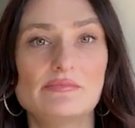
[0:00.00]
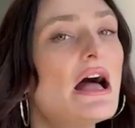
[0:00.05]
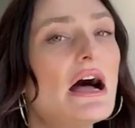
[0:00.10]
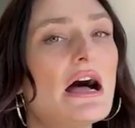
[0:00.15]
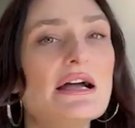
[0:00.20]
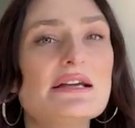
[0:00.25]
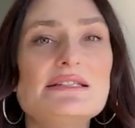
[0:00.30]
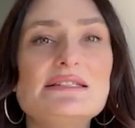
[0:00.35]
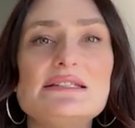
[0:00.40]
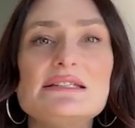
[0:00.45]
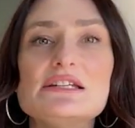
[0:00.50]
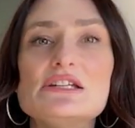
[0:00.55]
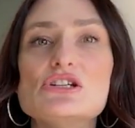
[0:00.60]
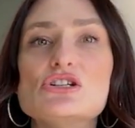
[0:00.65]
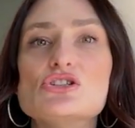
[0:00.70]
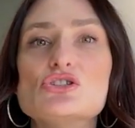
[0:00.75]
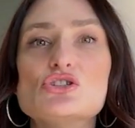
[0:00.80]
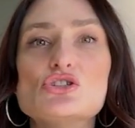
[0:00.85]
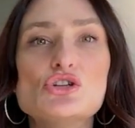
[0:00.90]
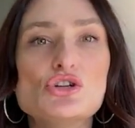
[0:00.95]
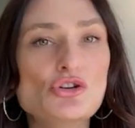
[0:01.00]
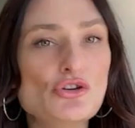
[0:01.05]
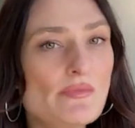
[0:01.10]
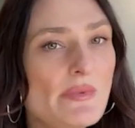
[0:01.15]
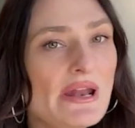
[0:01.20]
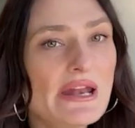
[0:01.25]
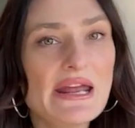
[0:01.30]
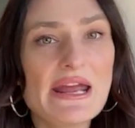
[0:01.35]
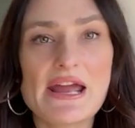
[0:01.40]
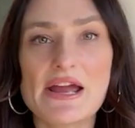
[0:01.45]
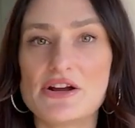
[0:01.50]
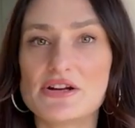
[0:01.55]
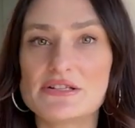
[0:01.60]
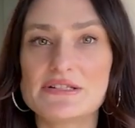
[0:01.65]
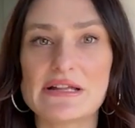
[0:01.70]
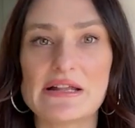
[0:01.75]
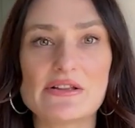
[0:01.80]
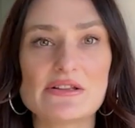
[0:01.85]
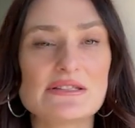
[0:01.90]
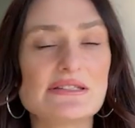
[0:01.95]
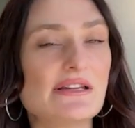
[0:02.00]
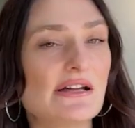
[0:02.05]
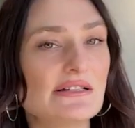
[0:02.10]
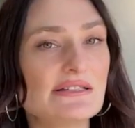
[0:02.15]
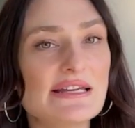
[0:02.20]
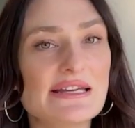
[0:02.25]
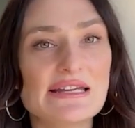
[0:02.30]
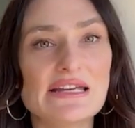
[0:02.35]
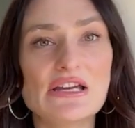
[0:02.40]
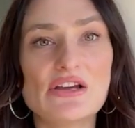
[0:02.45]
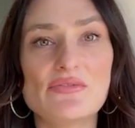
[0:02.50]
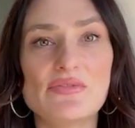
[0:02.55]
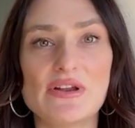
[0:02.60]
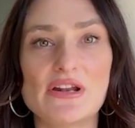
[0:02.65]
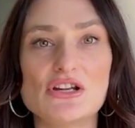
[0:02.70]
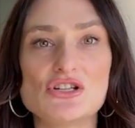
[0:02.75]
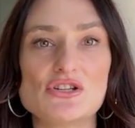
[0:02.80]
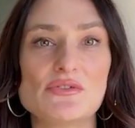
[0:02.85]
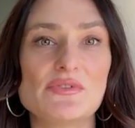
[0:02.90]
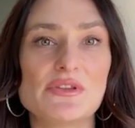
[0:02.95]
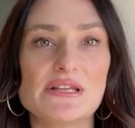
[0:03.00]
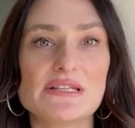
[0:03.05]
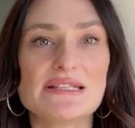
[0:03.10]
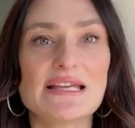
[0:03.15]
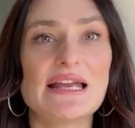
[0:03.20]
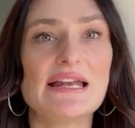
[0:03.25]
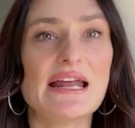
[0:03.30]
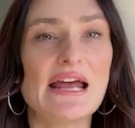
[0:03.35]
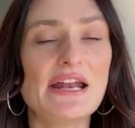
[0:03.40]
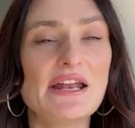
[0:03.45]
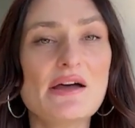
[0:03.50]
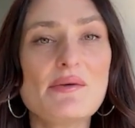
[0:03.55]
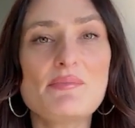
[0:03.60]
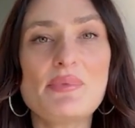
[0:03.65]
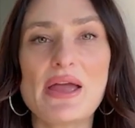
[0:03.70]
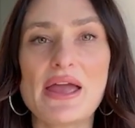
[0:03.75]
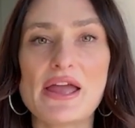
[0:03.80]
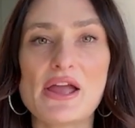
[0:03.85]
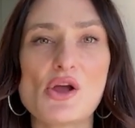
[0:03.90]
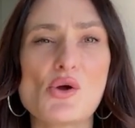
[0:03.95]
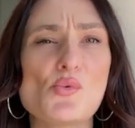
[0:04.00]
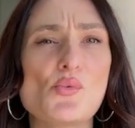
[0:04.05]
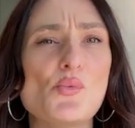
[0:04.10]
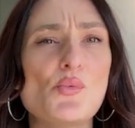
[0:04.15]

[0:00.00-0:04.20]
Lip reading: I see too many hairstylists not taking advantage of this and end up paying